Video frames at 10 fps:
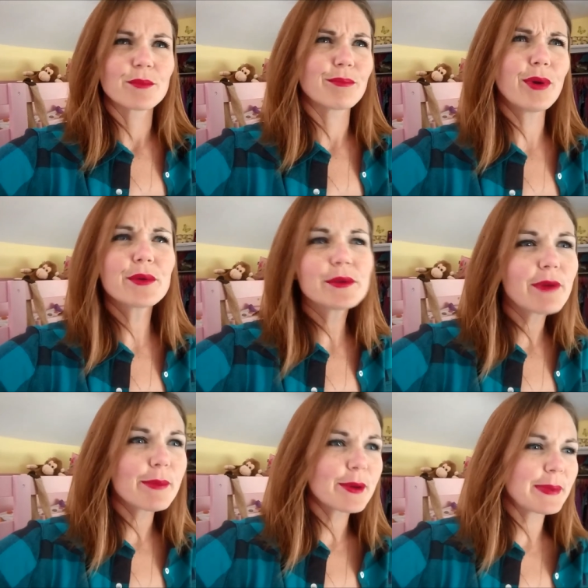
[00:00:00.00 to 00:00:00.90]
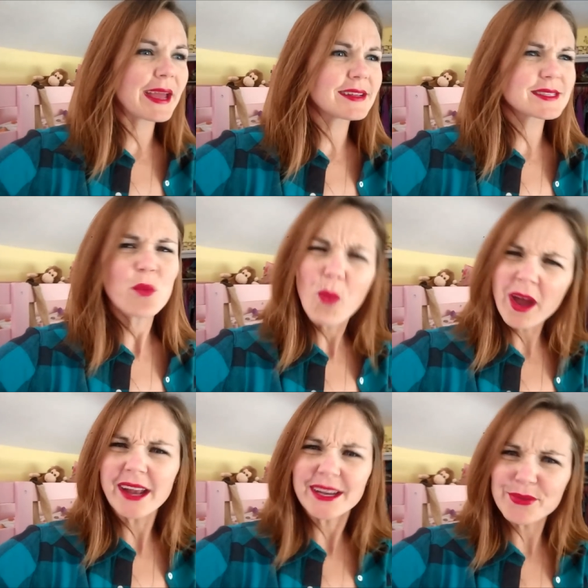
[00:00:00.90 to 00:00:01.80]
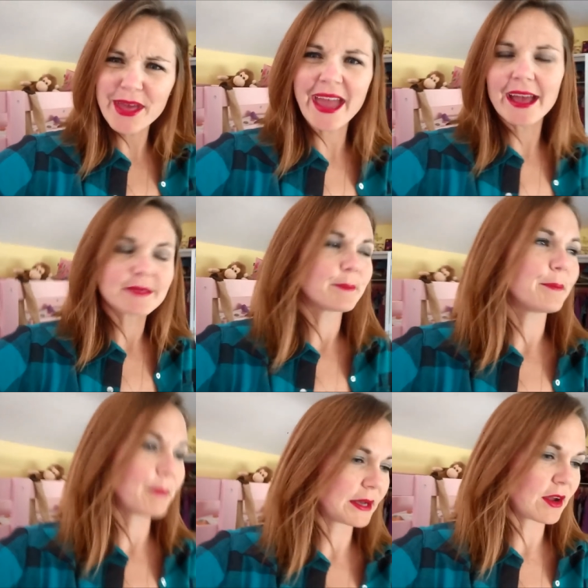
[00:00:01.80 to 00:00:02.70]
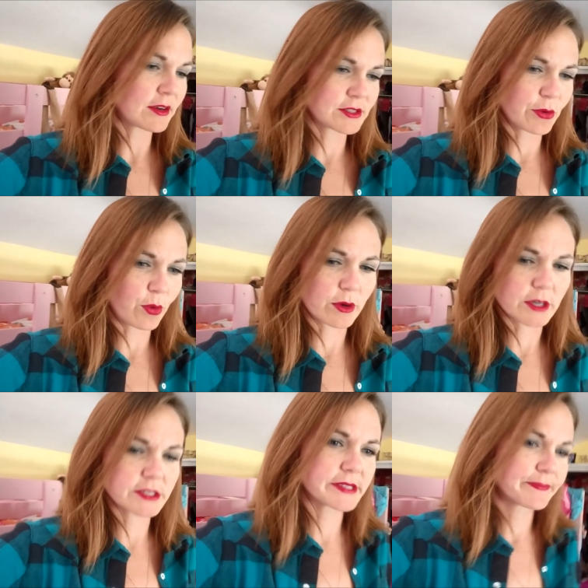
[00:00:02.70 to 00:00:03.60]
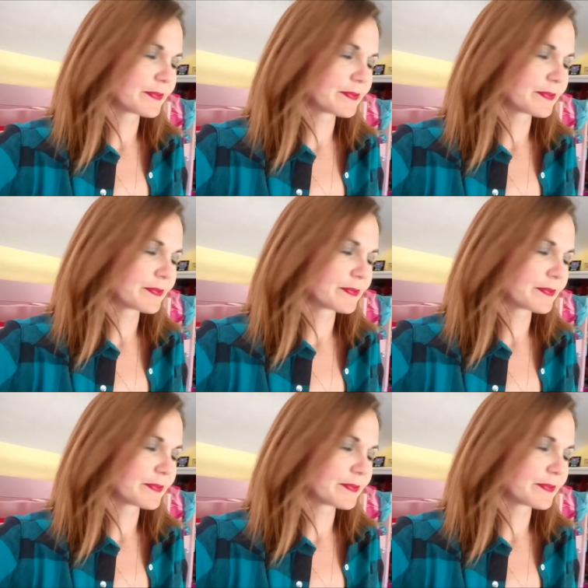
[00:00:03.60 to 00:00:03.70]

broken rubber bands. What are they? My daughters are hoarders.